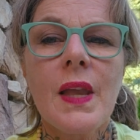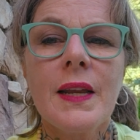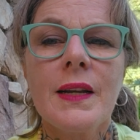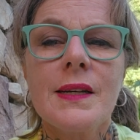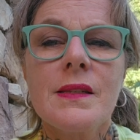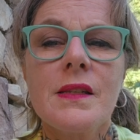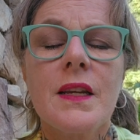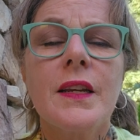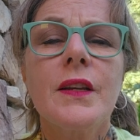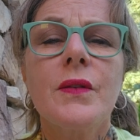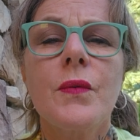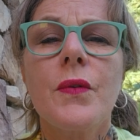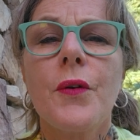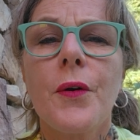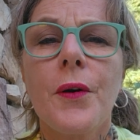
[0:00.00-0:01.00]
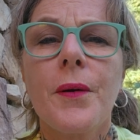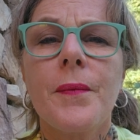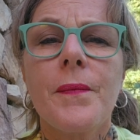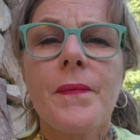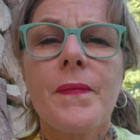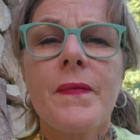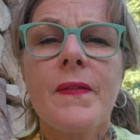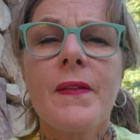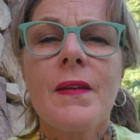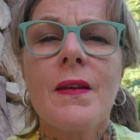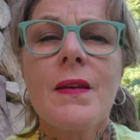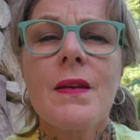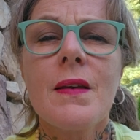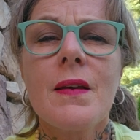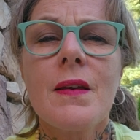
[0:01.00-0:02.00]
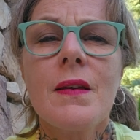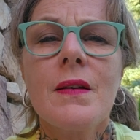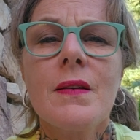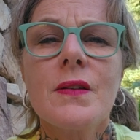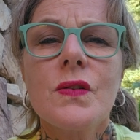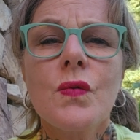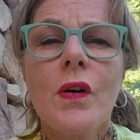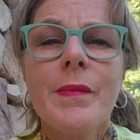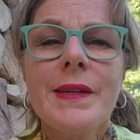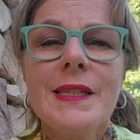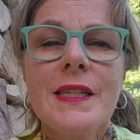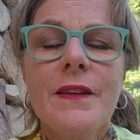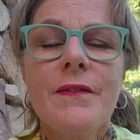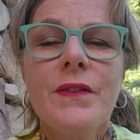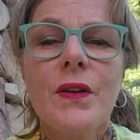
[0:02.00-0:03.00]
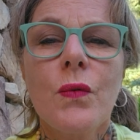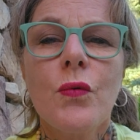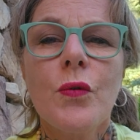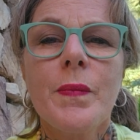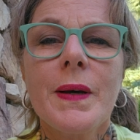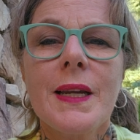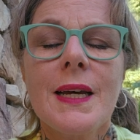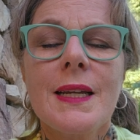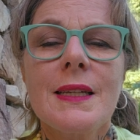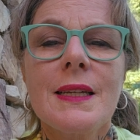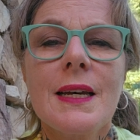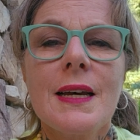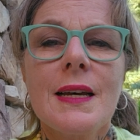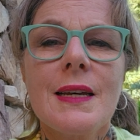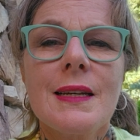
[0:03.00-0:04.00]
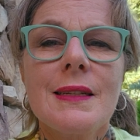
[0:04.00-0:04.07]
And I studied with her, Swami Divyarupananda.